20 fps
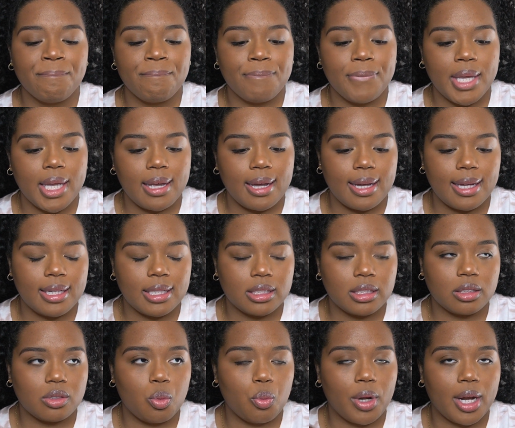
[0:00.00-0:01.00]

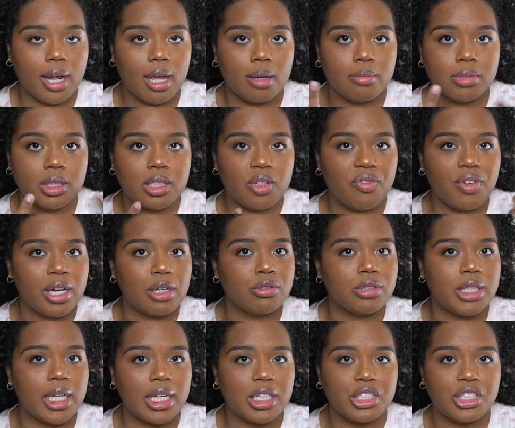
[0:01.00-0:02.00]
Because when it comes to
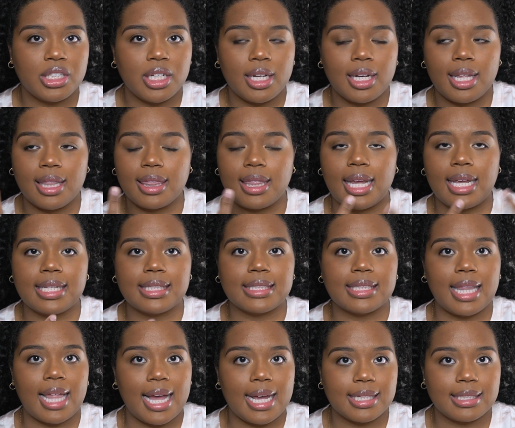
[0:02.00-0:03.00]
foundation and things
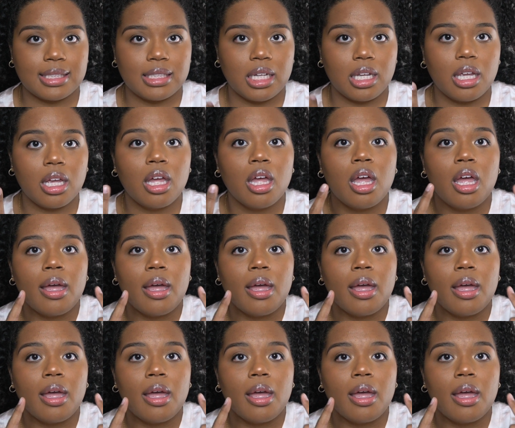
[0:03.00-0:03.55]
lasting,